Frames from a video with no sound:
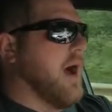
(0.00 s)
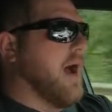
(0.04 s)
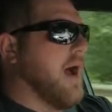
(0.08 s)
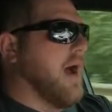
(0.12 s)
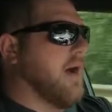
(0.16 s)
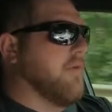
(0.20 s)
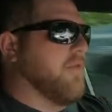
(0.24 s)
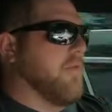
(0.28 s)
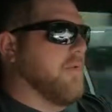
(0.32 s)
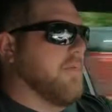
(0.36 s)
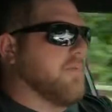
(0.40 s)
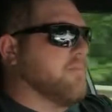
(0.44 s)

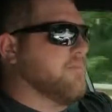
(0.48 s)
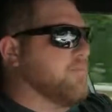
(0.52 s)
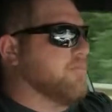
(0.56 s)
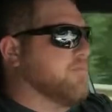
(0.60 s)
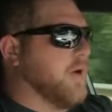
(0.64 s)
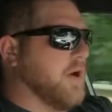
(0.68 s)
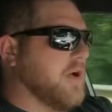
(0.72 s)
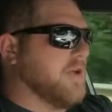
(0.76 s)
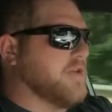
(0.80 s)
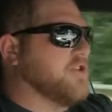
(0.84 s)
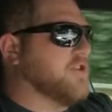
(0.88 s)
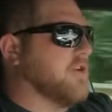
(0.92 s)
Have a
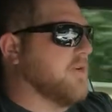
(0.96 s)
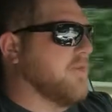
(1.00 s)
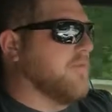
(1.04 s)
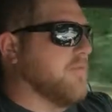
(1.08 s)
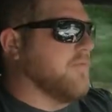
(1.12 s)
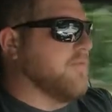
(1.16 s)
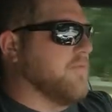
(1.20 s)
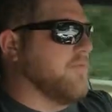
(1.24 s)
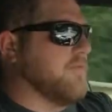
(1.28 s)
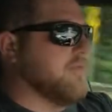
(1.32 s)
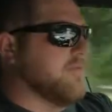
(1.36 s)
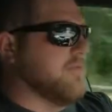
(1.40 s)
bunch of
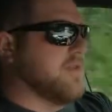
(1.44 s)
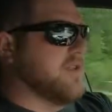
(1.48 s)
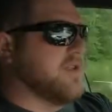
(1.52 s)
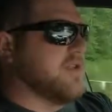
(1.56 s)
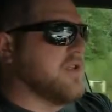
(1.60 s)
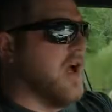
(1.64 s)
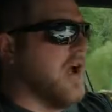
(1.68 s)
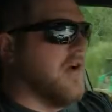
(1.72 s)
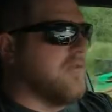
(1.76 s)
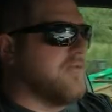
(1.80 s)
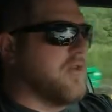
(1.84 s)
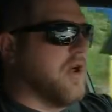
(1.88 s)

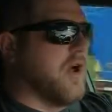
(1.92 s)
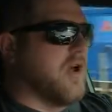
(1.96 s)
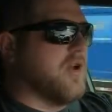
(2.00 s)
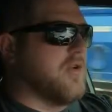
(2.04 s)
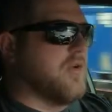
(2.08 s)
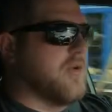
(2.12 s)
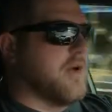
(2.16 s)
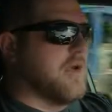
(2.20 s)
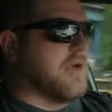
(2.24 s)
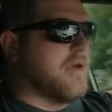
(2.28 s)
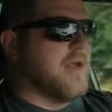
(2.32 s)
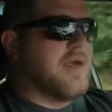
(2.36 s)
stuff
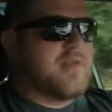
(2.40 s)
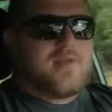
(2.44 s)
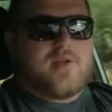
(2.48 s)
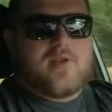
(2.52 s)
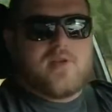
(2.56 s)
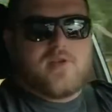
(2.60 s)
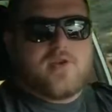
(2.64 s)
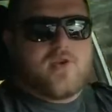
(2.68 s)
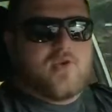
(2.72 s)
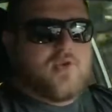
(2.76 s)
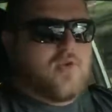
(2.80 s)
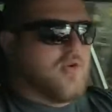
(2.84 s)
done to it.
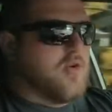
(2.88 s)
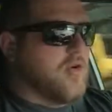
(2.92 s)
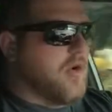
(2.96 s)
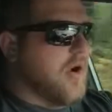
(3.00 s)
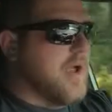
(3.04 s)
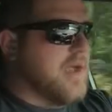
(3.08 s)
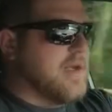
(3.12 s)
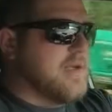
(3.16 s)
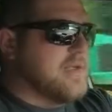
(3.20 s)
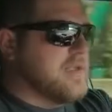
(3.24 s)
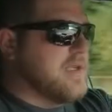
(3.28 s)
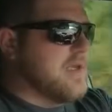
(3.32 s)
Nothing too
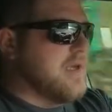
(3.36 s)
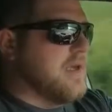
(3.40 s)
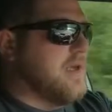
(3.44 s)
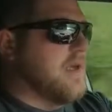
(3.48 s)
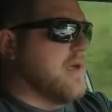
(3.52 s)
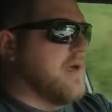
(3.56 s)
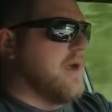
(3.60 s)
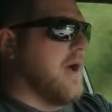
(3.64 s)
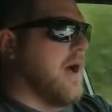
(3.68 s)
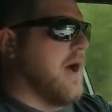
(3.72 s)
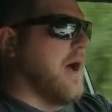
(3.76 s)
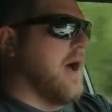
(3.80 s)

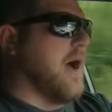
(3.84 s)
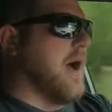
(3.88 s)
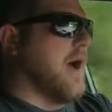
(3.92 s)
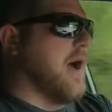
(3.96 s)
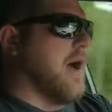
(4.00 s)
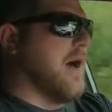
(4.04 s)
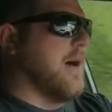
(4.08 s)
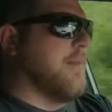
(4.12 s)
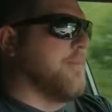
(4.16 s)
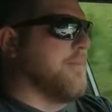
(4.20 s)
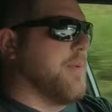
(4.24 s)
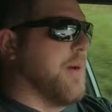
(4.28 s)
crazy,
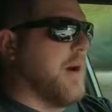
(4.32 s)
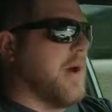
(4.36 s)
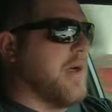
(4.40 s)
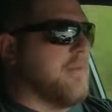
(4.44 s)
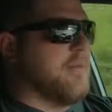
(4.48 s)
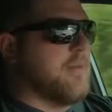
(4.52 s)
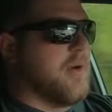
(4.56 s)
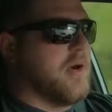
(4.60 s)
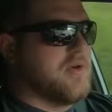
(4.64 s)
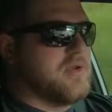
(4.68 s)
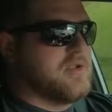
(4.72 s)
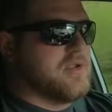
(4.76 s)
but
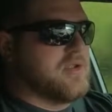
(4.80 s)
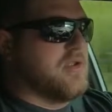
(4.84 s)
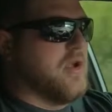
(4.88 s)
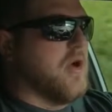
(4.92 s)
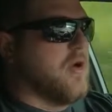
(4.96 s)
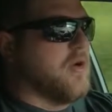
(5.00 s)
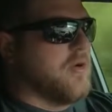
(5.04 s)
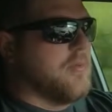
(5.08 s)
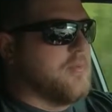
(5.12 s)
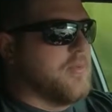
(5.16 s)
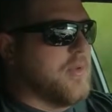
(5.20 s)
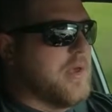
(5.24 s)
most
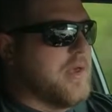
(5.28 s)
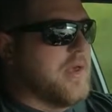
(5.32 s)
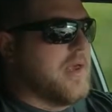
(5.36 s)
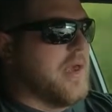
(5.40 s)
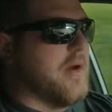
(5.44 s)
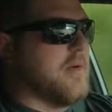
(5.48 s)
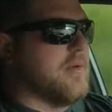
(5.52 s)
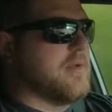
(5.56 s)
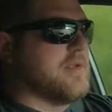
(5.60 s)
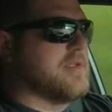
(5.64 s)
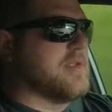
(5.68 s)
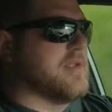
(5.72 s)
notably,
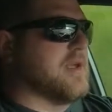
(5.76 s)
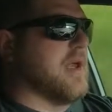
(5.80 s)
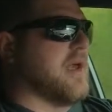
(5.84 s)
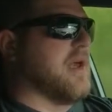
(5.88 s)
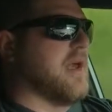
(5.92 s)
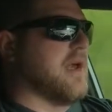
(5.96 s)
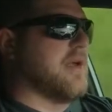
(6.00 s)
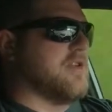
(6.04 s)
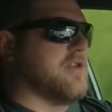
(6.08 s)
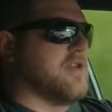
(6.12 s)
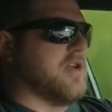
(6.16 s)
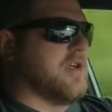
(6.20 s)
I would
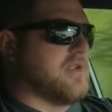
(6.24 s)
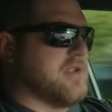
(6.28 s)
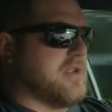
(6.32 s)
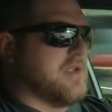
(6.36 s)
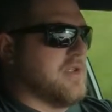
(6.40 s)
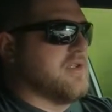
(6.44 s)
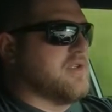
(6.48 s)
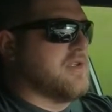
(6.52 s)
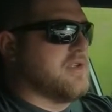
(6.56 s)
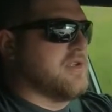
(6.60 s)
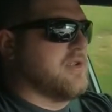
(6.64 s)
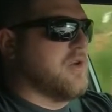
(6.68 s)
say I
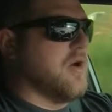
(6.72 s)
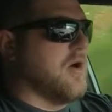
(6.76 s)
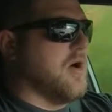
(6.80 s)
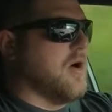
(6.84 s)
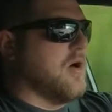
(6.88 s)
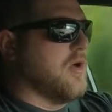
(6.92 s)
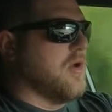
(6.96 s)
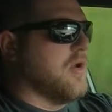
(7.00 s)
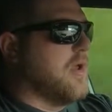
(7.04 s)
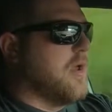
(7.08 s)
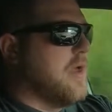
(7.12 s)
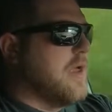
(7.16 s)
just
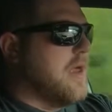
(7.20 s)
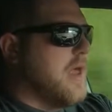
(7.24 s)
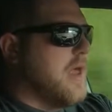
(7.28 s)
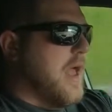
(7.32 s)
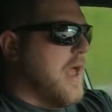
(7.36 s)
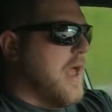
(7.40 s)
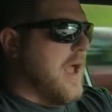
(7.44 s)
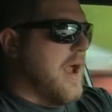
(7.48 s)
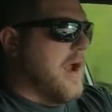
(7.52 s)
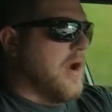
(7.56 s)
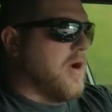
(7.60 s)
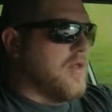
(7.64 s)
installed
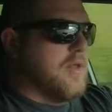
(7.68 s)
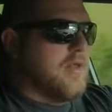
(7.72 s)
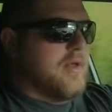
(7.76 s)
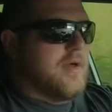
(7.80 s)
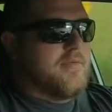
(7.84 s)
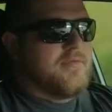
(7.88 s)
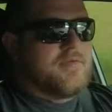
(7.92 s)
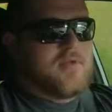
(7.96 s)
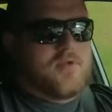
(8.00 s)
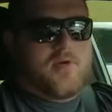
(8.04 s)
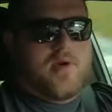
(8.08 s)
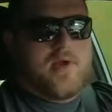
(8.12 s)

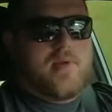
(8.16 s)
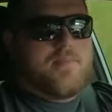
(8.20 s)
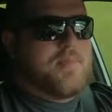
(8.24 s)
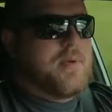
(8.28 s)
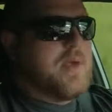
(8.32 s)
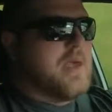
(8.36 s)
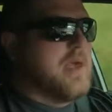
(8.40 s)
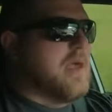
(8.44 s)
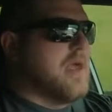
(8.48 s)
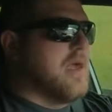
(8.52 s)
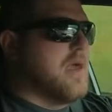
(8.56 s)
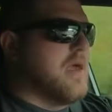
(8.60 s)
Airlift
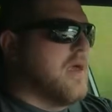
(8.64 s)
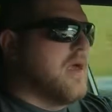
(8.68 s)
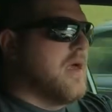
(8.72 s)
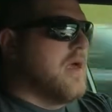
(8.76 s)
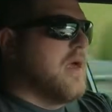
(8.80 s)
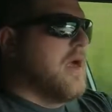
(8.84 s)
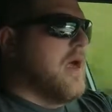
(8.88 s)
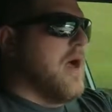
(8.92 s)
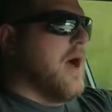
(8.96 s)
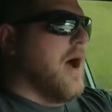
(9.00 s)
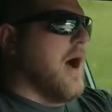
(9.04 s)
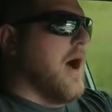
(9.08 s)
3P
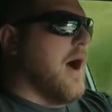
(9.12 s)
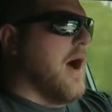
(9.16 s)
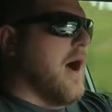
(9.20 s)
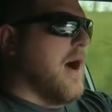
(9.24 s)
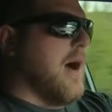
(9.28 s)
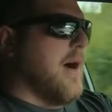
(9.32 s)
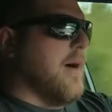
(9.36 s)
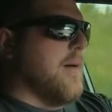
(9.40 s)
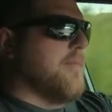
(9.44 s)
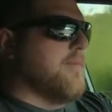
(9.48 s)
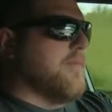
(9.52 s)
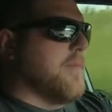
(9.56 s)

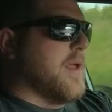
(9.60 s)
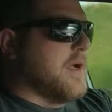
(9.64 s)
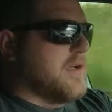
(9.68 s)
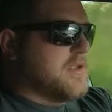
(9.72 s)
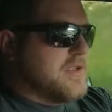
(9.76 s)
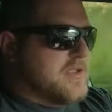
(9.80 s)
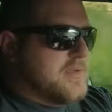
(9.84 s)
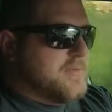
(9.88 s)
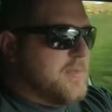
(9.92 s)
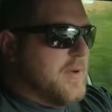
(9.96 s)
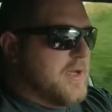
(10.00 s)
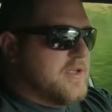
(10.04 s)
air
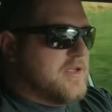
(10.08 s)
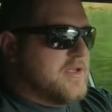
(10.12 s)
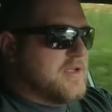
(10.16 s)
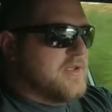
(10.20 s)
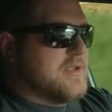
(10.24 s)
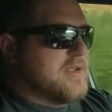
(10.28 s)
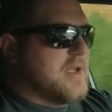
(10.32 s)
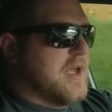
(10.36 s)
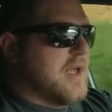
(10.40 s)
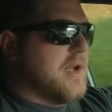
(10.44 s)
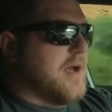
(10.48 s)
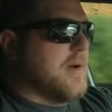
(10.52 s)

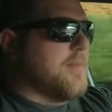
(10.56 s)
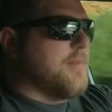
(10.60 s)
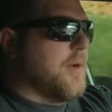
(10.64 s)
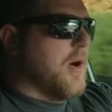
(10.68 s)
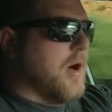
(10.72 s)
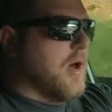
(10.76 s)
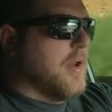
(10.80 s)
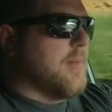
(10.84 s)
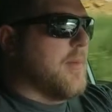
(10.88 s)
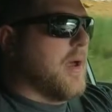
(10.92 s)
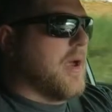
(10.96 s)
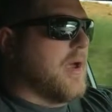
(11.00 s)
suspension setup
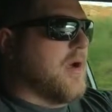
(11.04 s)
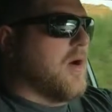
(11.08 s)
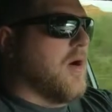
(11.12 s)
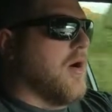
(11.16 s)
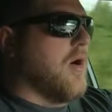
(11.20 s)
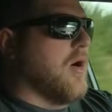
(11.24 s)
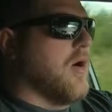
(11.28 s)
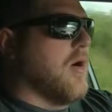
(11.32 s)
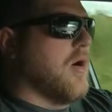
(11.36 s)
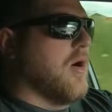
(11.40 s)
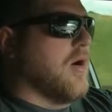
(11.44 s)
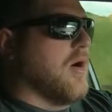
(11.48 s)
on my
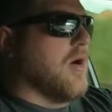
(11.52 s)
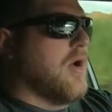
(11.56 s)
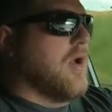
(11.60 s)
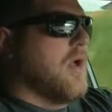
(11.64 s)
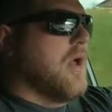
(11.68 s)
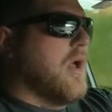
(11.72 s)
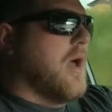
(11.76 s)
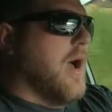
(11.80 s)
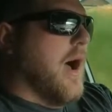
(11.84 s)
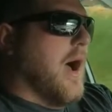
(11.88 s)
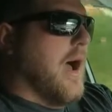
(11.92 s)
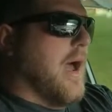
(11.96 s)
car.
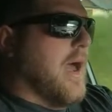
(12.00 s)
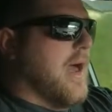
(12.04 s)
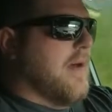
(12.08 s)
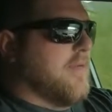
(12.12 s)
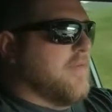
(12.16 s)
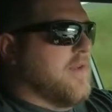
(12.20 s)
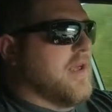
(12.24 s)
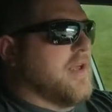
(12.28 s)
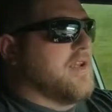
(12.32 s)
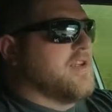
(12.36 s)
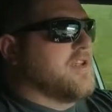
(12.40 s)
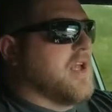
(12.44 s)
I
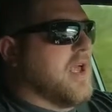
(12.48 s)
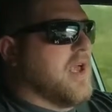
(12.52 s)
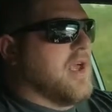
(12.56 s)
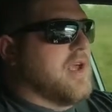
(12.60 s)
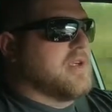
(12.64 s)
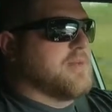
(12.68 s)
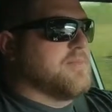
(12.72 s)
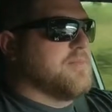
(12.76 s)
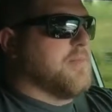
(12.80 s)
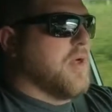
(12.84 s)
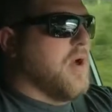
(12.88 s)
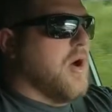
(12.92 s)
have an
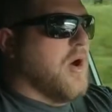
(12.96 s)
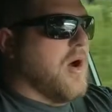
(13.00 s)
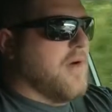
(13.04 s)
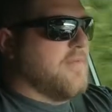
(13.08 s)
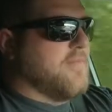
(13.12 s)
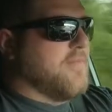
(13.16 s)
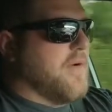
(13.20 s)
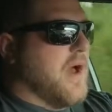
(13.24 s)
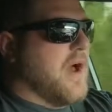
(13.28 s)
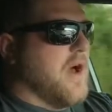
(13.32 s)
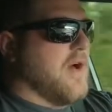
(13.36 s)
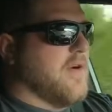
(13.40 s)
HKS
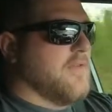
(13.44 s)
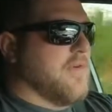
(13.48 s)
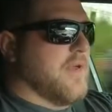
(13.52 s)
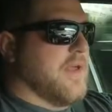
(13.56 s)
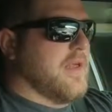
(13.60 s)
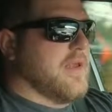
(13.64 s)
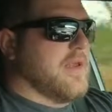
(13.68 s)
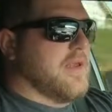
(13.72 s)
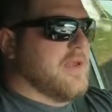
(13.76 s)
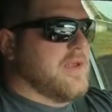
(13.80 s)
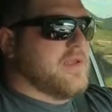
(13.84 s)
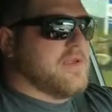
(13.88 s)
blow-off valve,
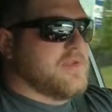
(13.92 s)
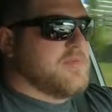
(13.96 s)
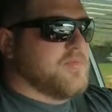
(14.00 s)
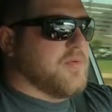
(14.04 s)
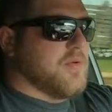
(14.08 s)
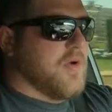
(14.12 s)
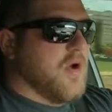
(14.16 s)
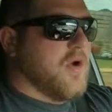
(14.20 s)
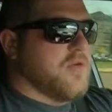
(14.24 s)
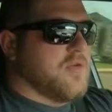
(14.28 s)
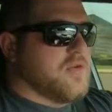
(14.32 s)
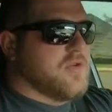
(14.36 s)
and it is
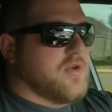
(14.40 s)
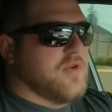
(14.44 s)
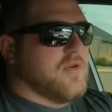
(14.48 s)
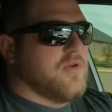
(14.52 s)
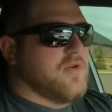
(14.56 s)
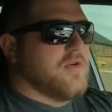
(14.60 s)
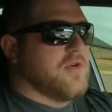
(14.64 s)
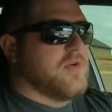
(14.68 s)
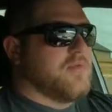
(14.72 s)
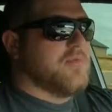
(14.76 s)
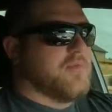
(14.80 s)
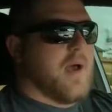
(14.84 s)

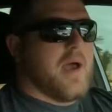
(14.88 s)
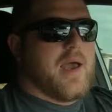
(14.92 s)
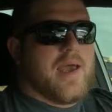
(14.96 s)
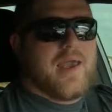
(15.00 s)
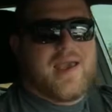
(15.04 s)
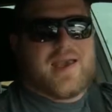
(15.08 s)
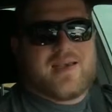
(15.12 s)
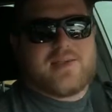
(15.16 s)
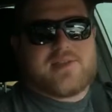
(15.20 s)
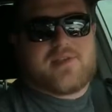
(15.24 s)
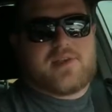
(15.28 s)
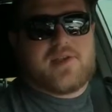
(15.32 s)
pro-tuned
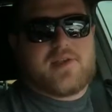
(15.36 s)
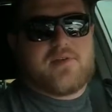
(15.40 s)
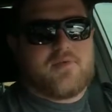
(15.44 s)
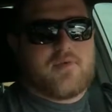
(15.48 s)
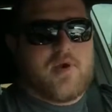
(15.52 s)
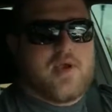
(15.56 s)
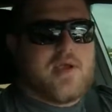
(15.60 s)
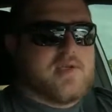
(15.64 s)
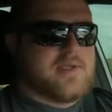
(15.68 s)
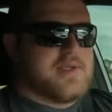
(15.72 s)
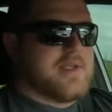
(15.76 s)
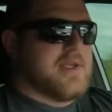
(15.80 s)
by SD
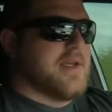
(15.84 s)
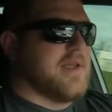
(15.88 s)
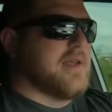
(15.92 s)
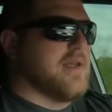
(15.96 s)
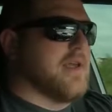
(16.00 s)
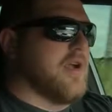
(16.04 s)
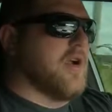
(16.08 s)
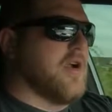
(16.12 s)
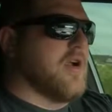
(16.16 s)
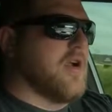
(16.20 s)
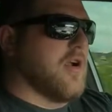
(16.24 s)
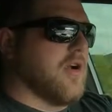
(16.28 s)

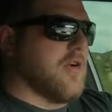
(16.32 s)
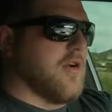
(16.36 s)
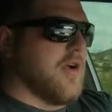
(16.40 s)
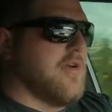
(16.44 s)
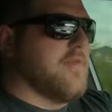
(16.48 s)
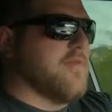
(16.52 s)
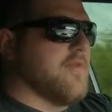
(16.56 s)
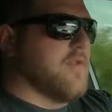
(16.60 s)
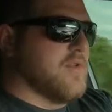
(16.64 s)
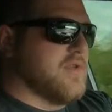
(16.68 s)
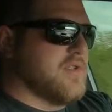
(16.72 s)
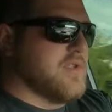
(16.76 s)
Racing here in
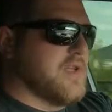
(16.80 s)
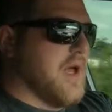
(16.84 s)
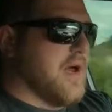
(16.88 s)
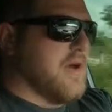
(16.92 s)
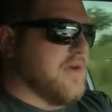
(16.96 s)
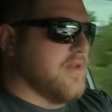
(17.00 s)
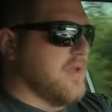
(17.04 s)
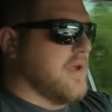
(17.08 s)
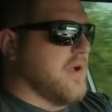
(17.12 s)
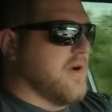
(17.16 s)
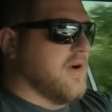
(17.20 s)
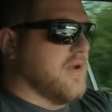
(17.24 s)
Greenville,
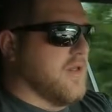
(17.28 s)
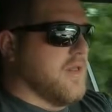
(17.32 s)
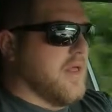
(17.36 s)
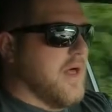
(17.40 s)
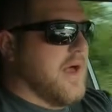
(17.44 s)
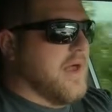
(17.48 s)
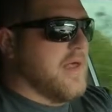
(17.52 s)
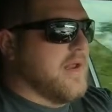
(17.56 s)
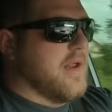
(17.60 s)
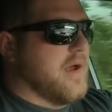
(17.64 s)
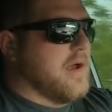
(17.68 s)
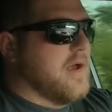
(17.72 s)
South
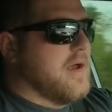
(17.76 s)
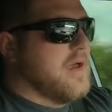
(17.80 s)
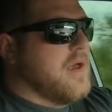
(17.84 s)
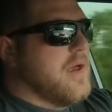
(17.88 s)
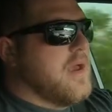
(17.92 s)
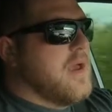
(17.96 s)
Carolina.